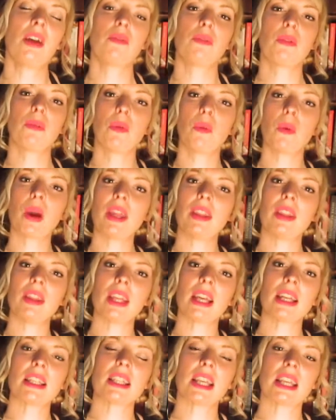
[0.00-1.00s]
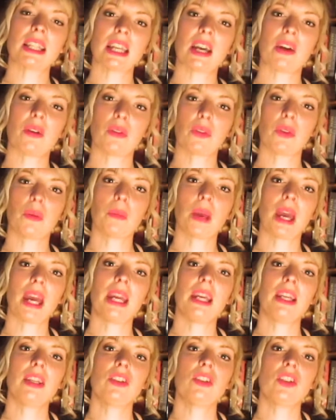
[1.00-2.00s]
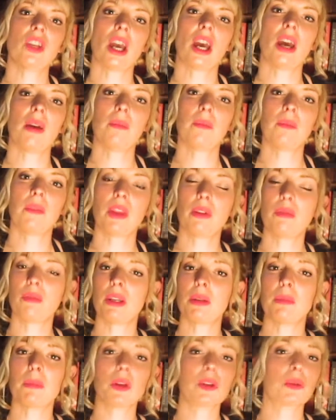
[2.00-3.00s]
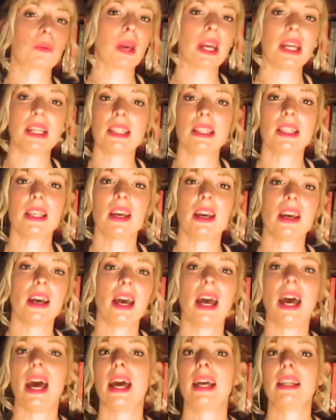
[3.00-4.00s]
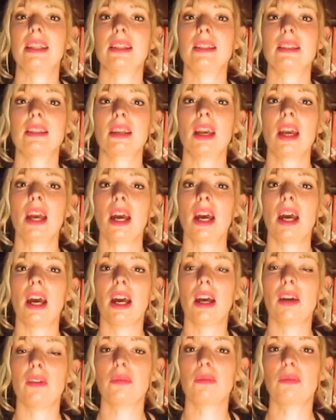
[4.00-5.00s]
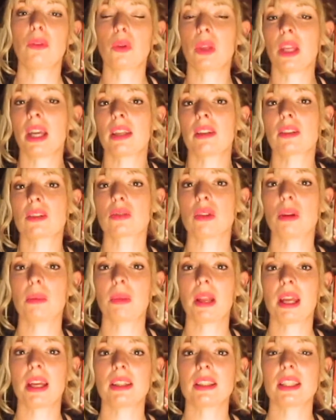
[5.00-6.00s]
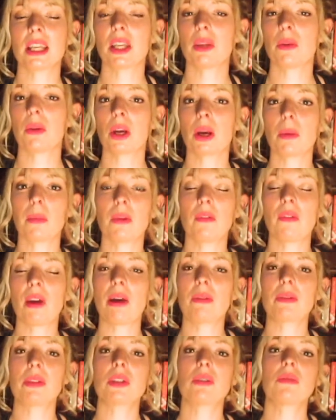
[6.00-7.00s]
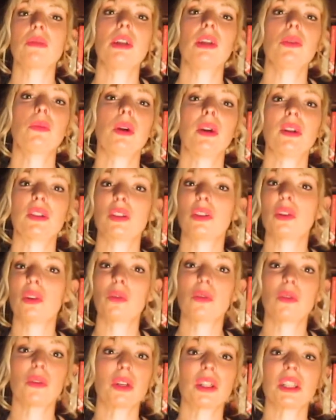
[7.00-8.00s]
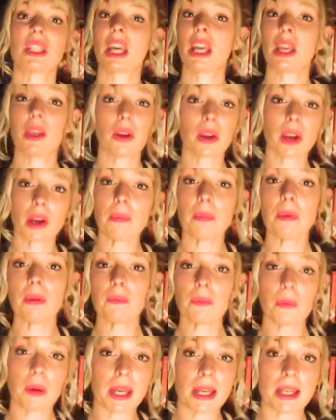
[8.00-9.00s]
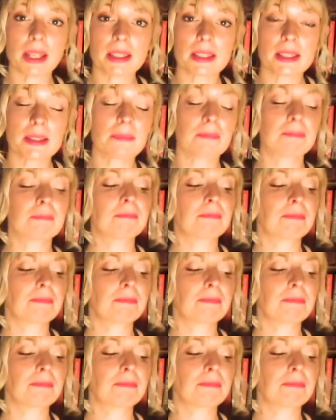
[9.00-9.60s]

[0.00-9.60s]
From the way that they're set out on the page, they read much pacier, and a full-length screenplay could take you a couple of hours to read, whereas a novel could take you a couple of weeks.